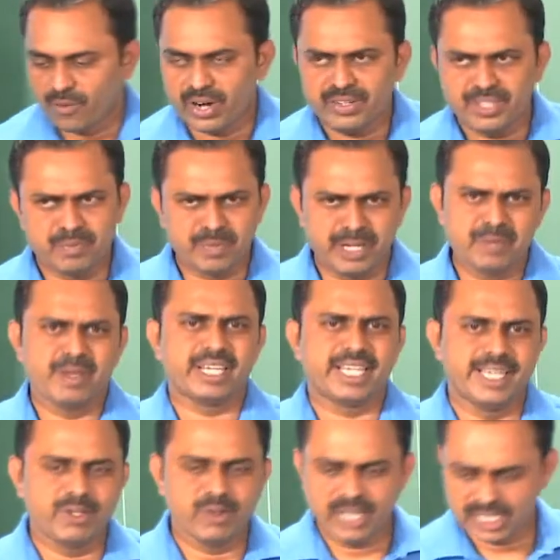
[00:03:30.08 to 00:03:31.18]
What we mean by
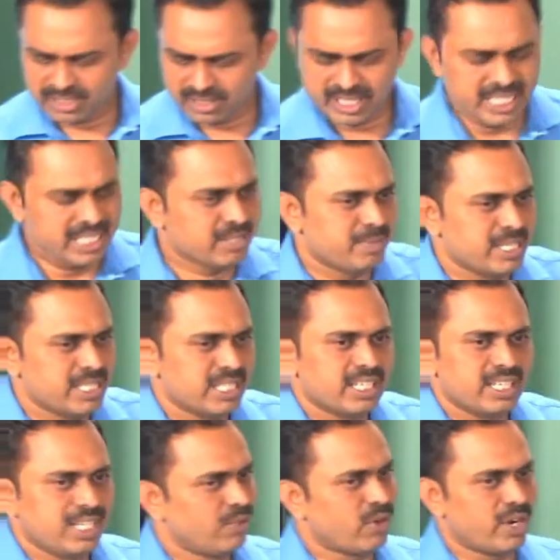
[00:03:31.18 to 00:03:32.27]
keyhole actually is
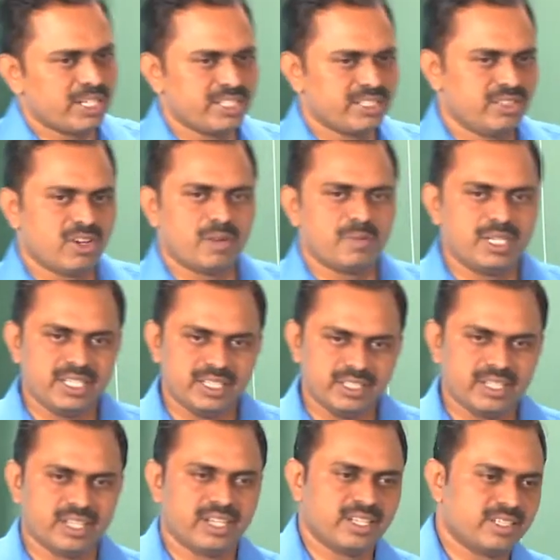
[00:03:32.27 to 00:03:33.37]
basically what is normally
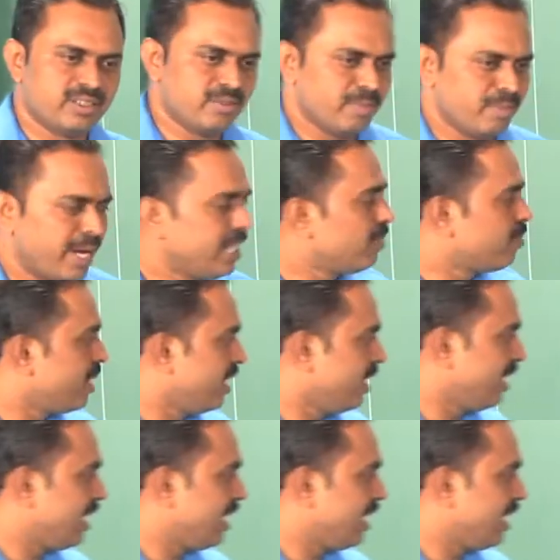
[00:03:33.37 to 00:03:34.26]
meant by in